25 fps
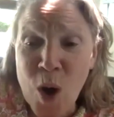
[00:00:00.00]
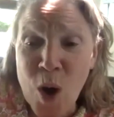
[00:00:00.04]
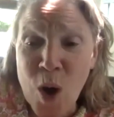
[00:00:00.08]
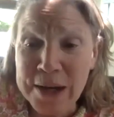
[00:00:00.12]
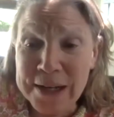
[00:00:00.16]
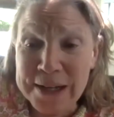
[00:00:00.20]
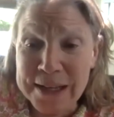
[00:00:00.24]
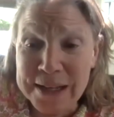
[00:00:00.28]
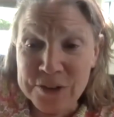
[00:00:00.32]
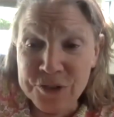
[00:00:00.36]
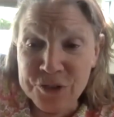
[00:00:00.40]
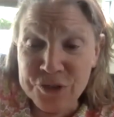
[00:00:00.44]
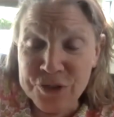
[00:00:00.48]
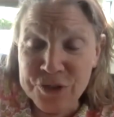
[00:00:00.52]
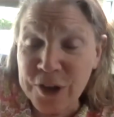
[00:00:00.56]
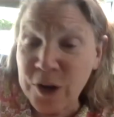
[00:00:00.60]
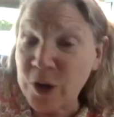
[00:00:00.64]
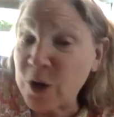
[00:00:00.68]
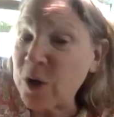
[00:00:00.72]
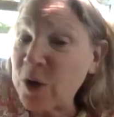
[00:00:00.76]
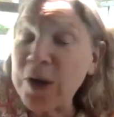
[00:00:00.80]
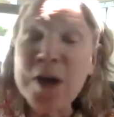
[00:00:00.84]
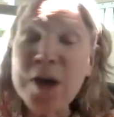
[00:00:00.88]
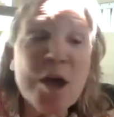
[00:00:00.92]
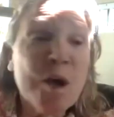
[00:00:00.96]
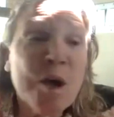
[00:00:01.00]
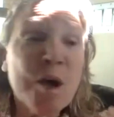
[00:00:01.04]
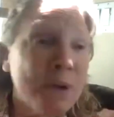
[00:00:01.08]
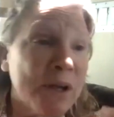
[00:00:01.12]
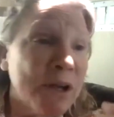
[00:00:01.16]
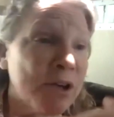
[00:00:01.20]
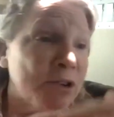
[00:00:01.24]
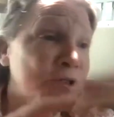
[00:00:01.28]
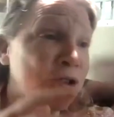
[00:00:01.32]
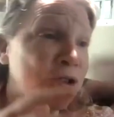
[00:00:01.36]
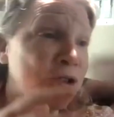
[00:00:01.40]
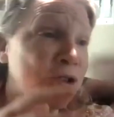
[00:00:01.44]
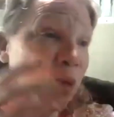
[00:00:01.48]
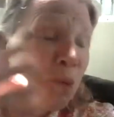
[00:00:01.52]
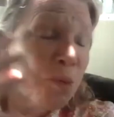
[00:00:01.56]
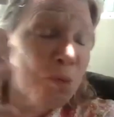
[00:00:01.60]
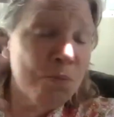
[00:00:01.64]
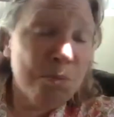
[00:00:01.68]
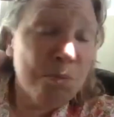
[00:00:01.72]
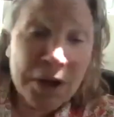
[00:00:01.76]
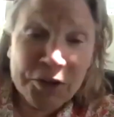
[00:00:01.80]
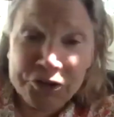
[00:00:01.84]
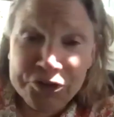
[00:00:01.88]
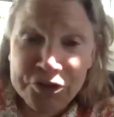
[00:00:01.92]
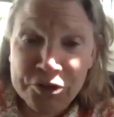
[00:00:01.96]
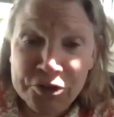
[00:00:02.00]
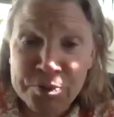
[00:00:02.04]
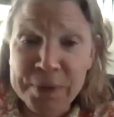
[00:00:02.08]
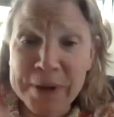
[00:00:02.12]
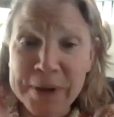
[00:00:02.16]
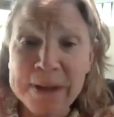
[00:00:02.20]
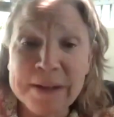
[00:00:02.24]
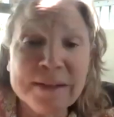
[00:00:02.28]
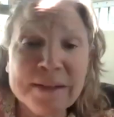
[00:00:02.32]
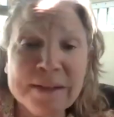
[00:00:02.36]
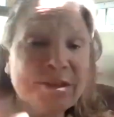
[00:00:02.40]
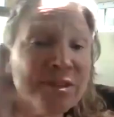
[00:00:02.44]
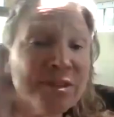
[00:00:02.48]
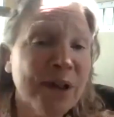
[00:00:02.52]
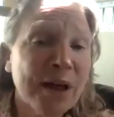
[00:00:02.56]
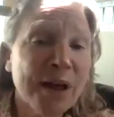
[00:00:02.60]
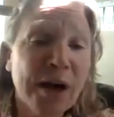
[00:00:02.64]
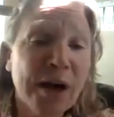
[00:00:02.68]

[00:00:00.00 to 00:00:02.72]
audience there because there must have been